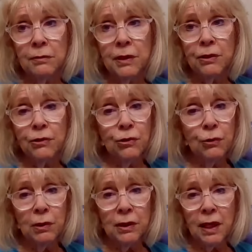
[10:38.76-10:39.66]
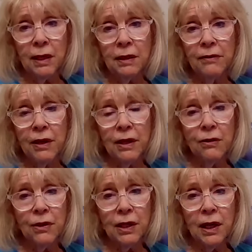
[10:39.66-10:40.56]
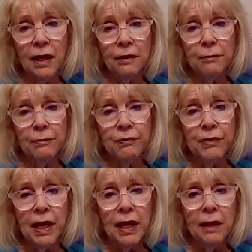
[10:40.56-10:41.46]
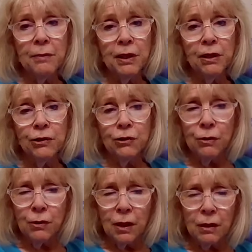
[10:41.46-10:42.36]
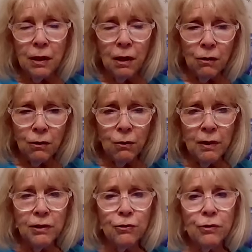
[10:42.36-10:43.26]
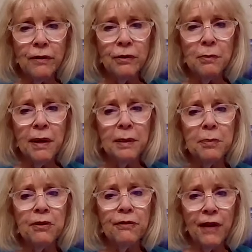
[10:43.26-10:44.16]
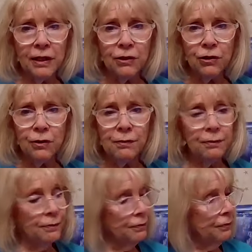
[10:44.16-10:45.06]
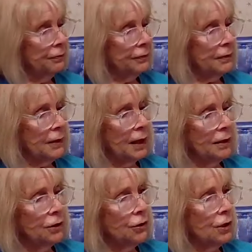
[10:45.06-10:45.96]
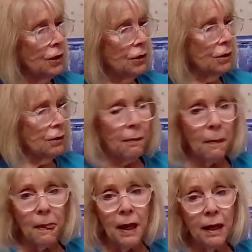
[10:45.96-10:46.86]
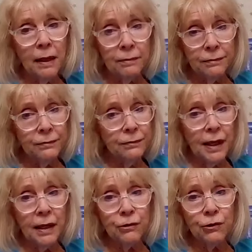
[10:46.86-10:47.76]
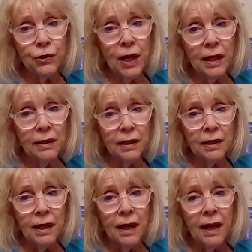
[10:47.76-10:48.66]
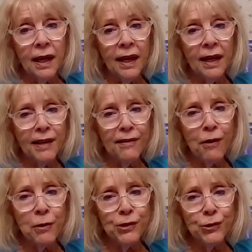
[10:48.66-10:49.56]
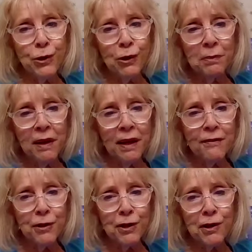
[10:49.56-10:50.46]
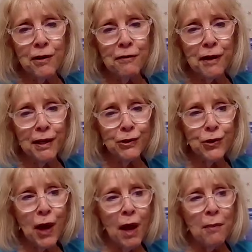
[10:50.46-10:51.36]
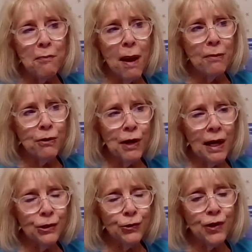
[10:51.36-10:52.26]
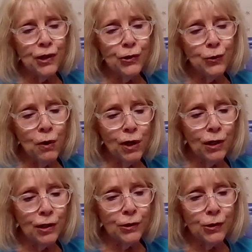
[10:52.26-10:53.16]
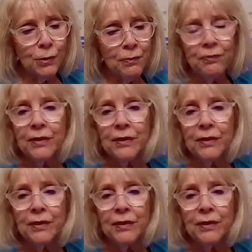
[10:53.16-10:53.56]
because you will not leave anything out, and because you are always driven by perfection. I just think you're outstanding. And I've always told my Virgo friends, memorize these words.